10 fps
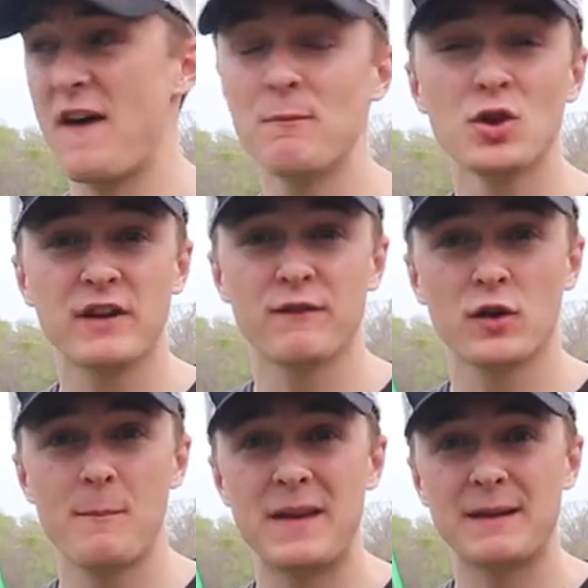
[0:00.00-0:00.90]
If I'm looking
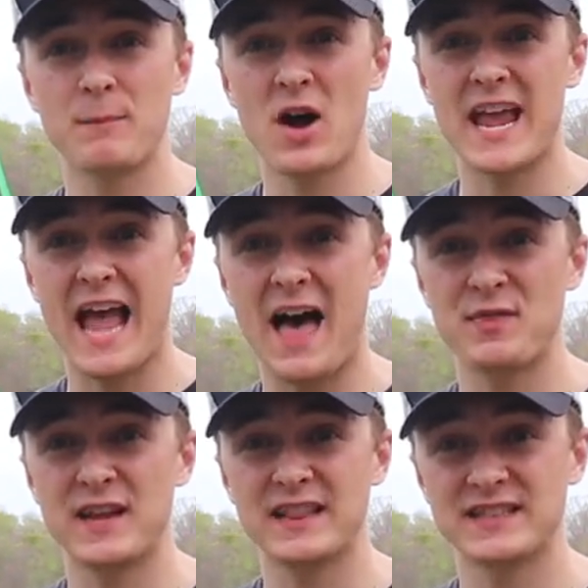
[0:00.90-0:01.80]
for a big bite, I
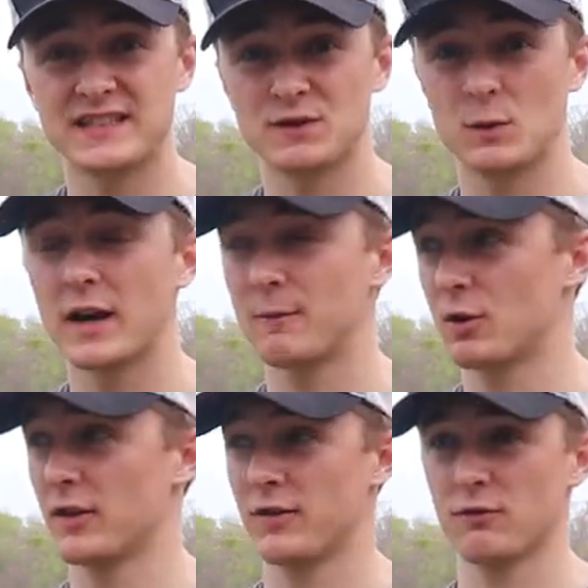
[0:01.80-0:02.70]
think this is what I'm
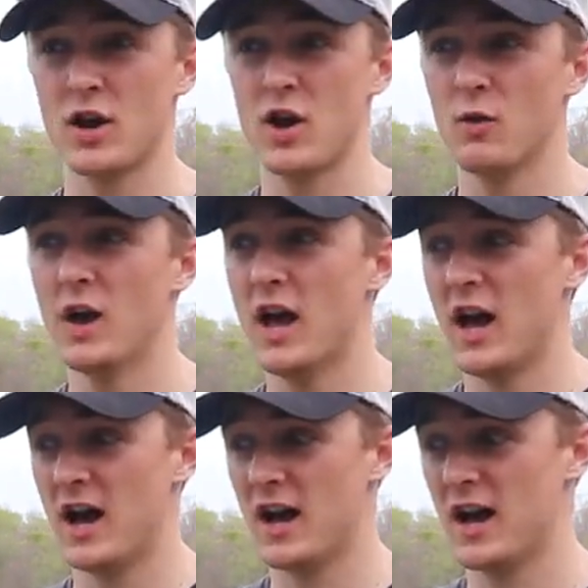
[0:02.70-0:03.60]
going to throw
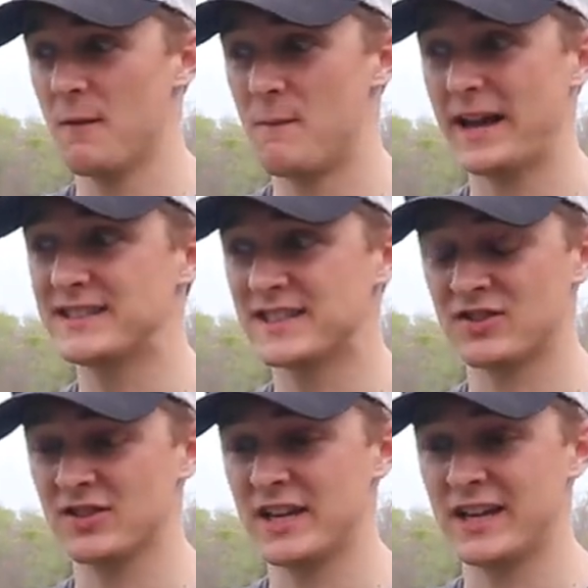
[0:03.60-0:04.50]

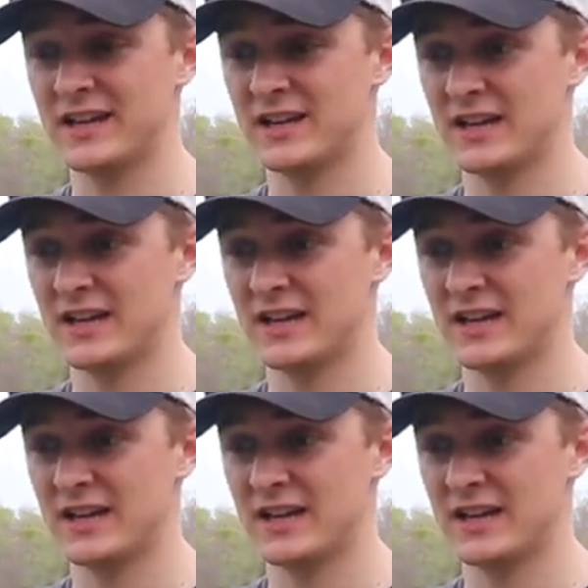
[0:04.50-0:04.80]
basically